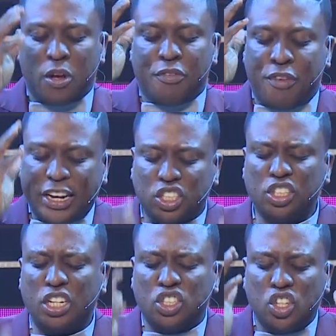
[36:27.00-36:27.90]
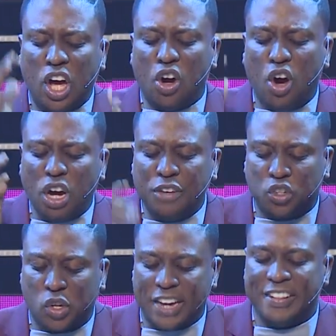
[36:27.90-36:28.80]
vicious young olive
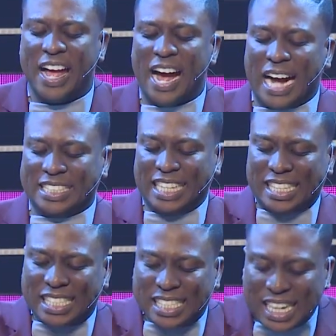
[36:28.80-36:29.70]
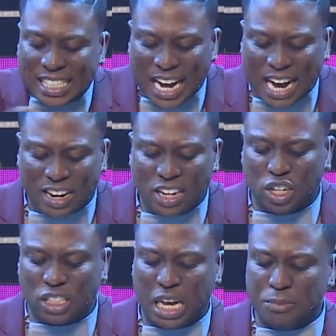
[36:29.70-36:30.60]
tree as they sit around
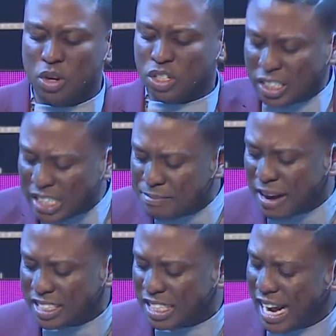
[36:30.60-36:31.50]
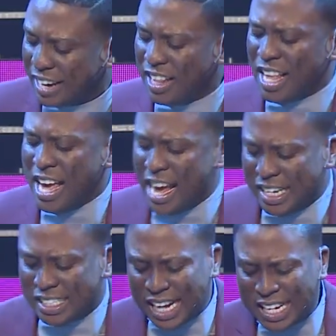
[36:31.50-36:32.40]
your table. Just imagine that.
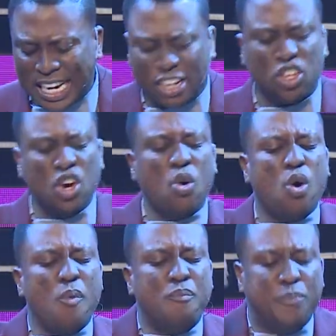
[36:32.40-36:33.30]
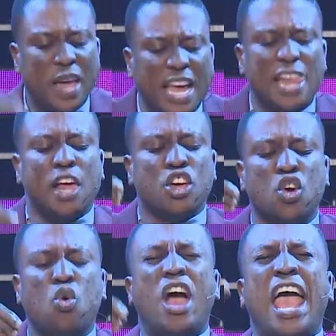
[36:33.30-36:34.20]
He says that you will
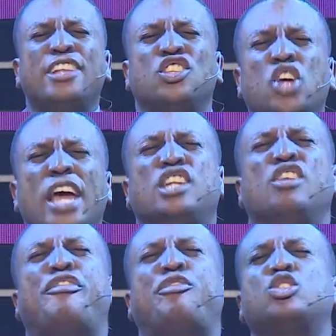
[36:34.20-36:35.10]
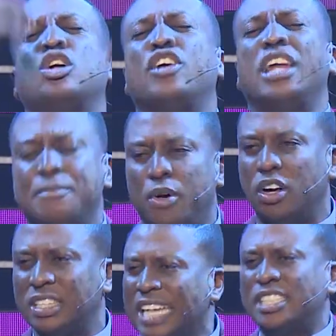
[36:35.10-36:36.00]
enjoy the fruits of your labor.
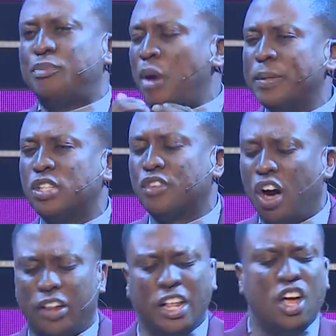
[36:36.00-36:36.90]
That's the promise of God.